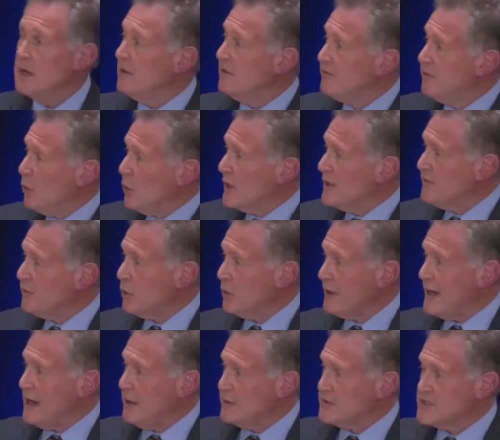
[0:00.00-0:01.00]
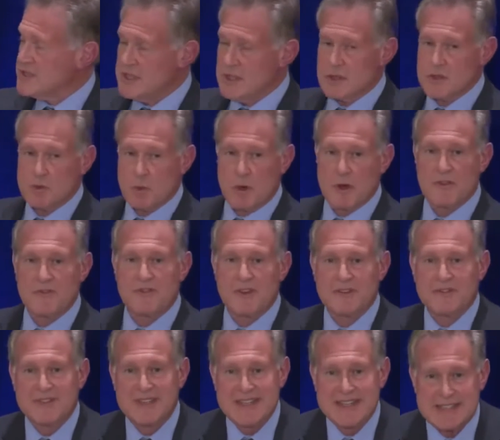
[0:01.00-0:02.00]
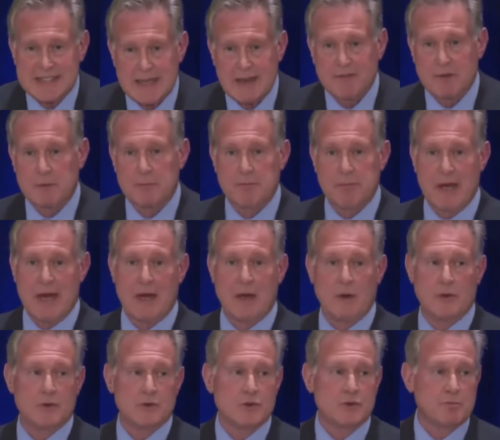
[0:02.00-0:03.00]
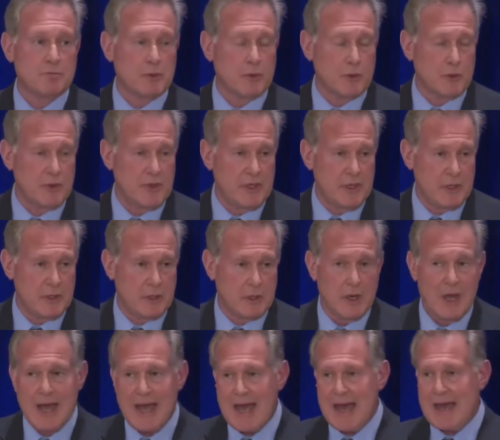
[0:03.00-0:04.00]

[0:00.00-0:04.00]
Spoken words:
44 ounces worth 57 pounds per year.